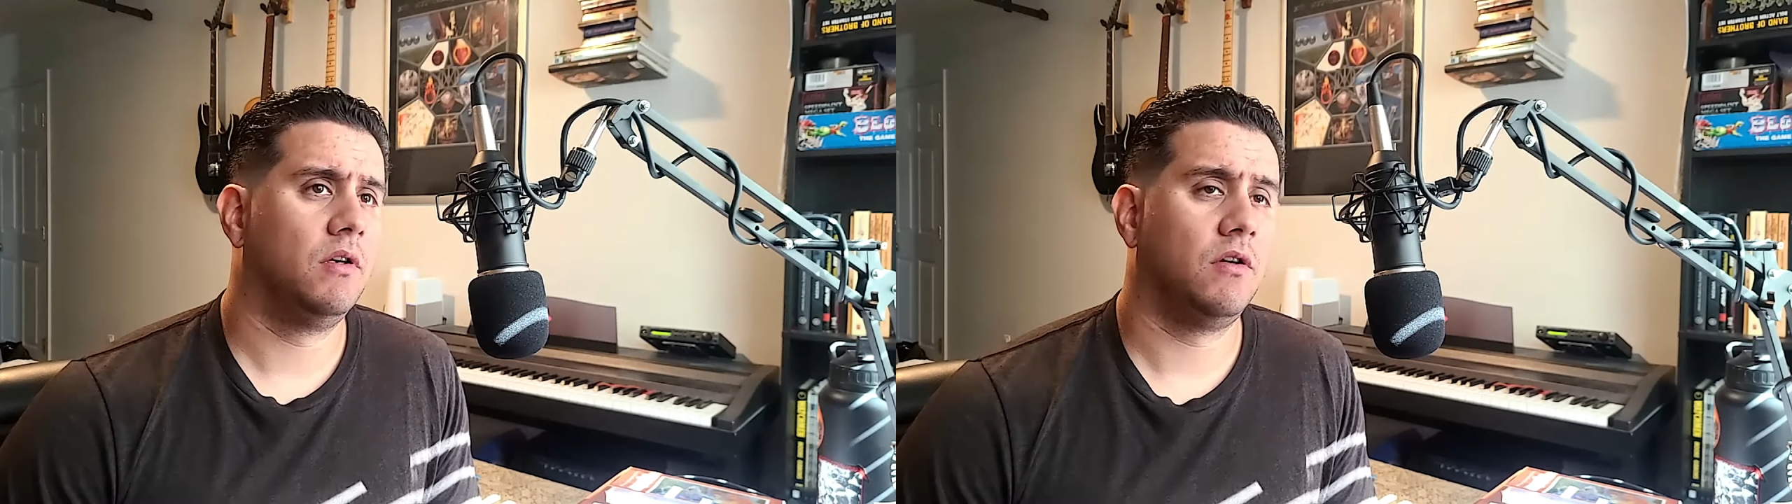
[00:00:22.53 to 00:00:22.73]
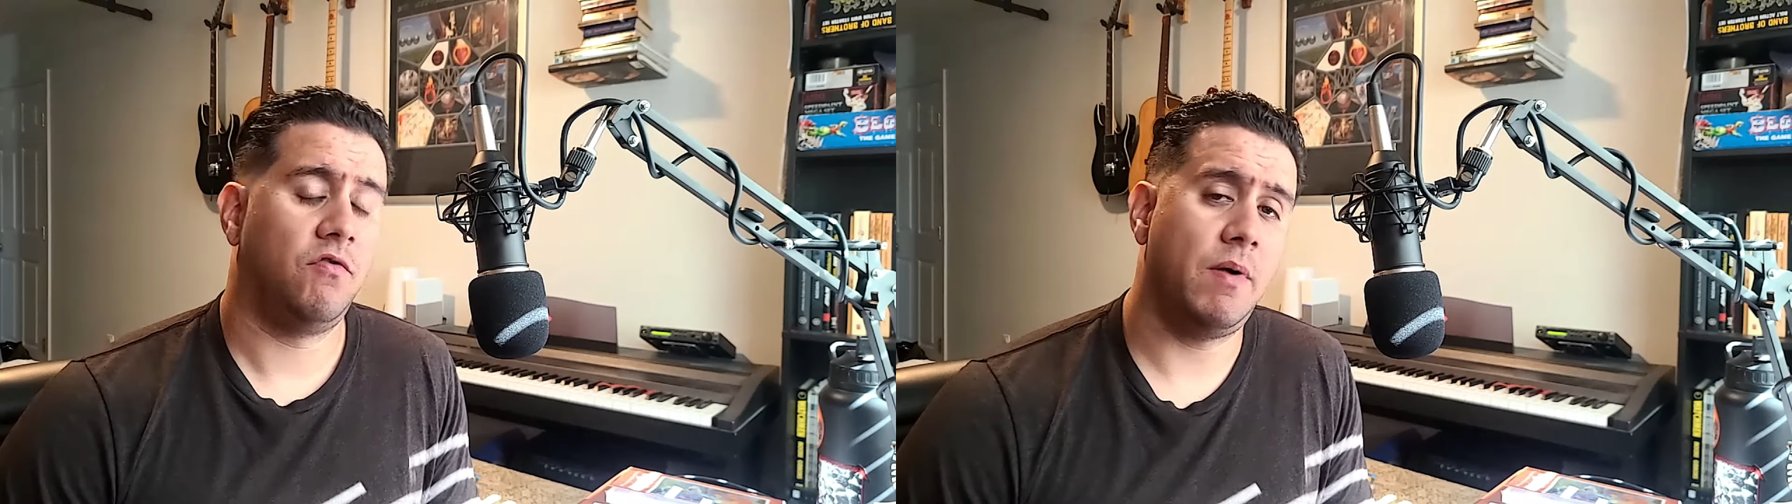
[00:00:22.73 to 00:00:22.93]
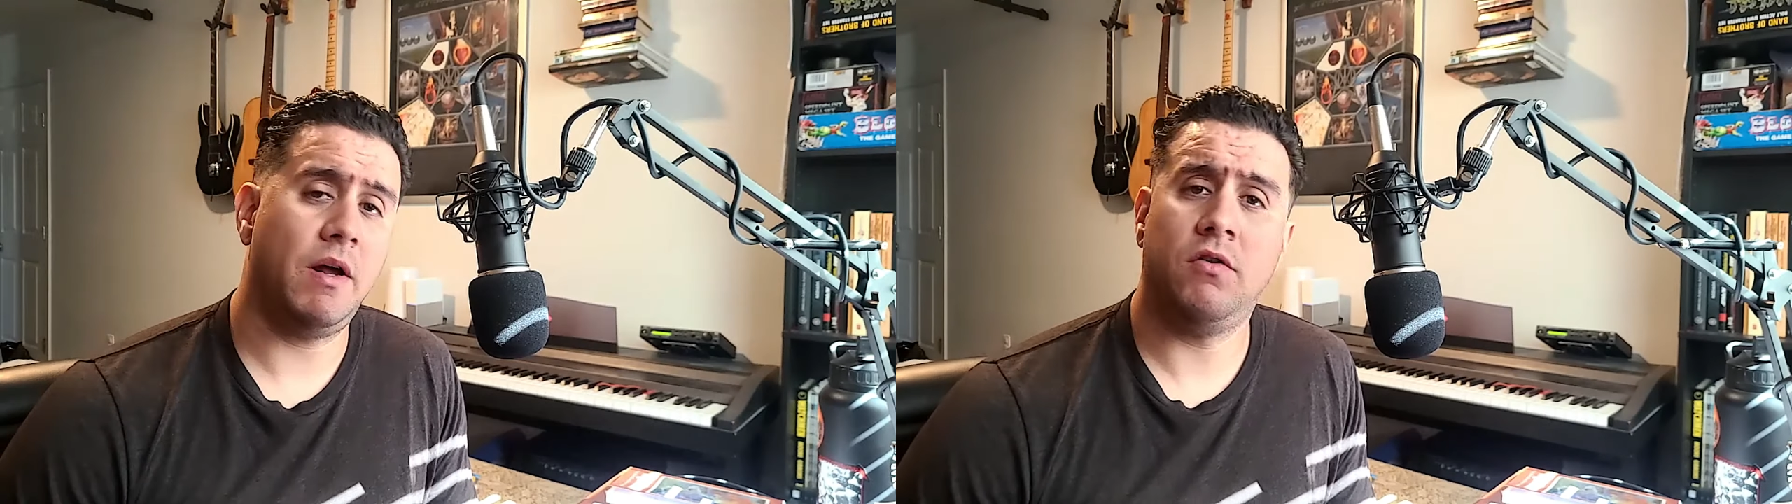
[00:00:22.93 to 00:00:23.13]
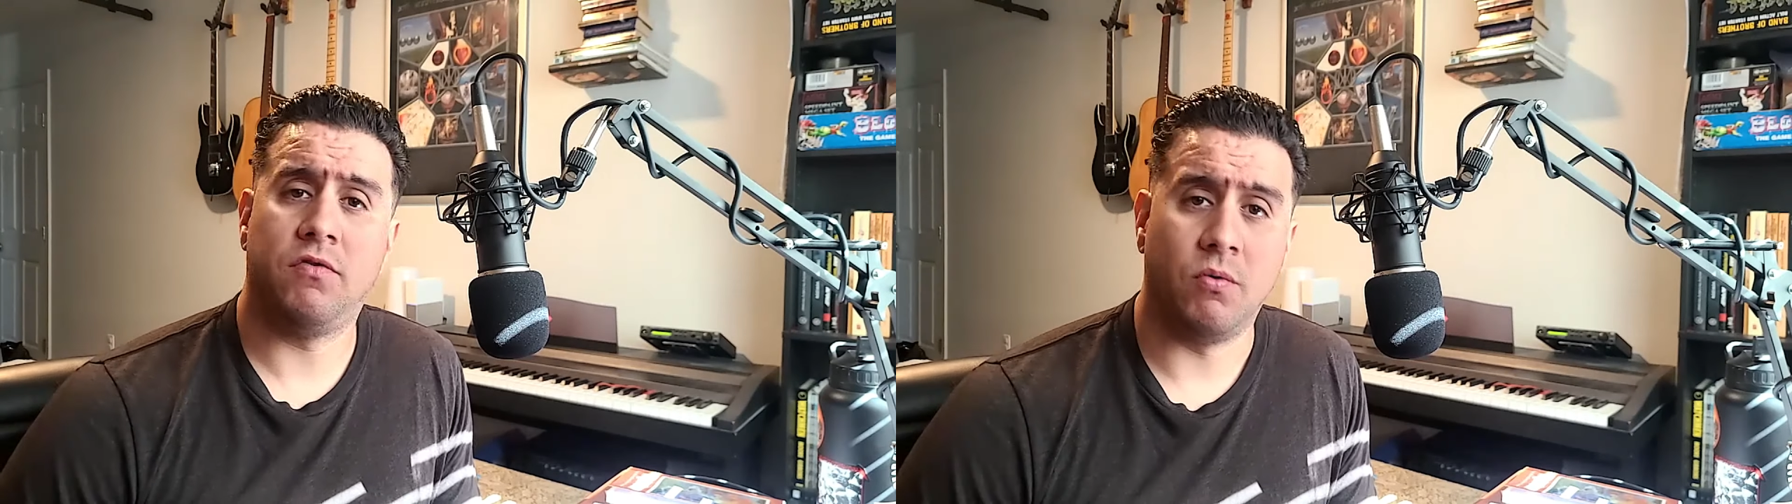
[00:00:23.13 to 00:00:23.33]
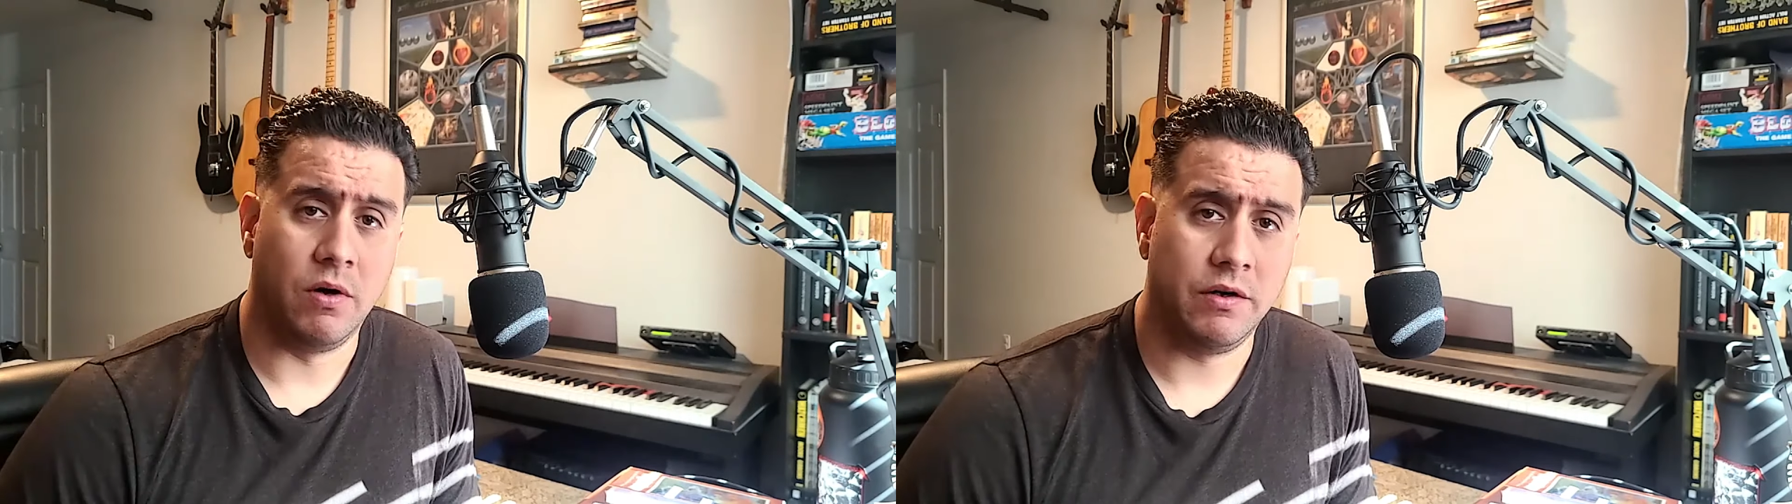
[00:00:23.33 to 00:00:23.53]
for better or
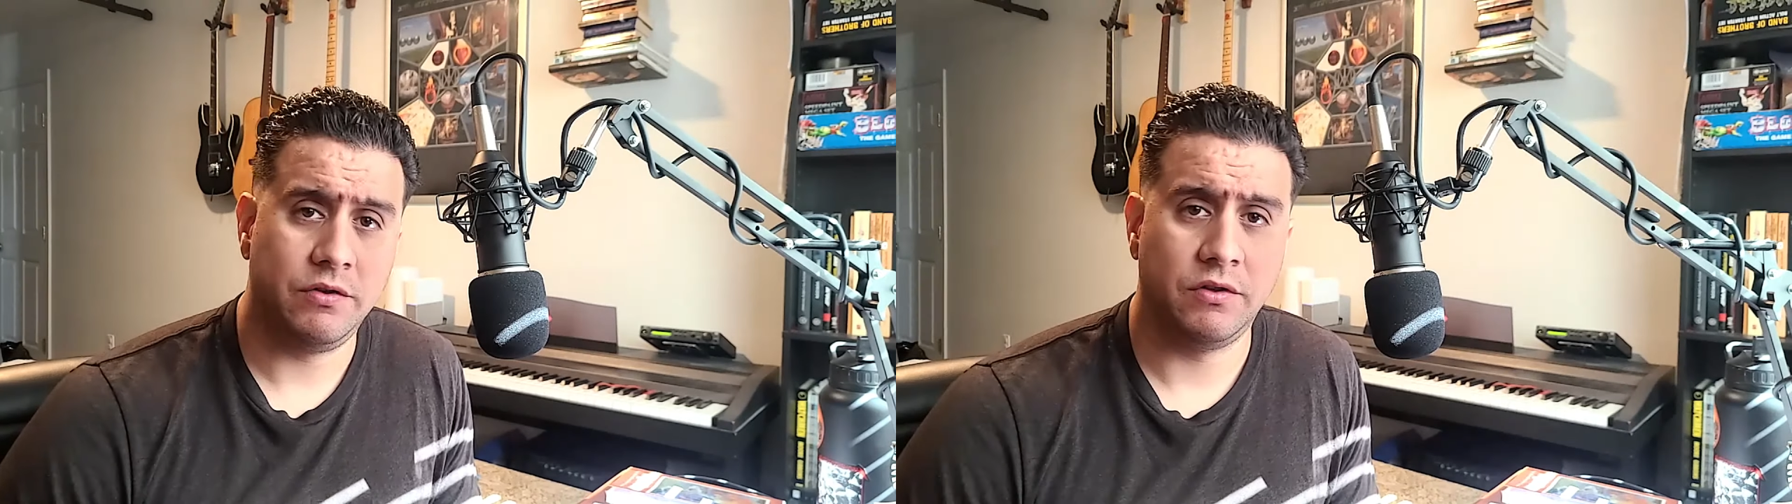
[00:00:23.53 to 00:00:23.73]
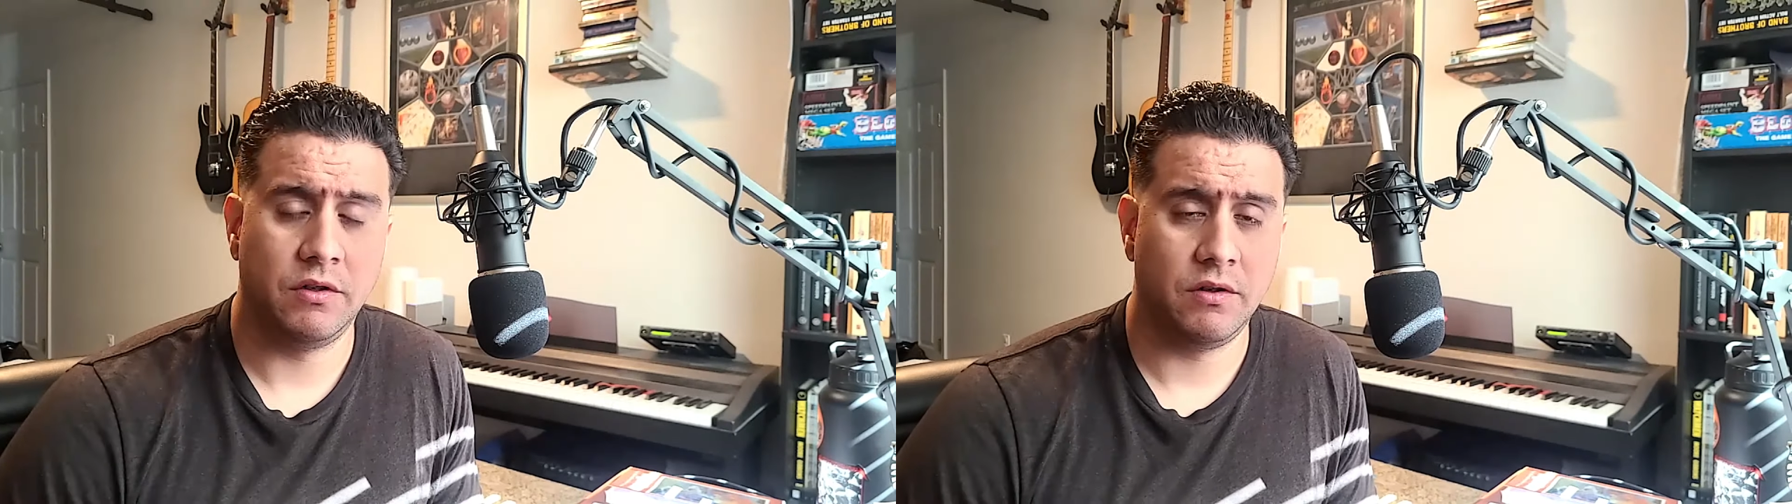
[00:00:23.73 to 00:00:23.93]
for worse,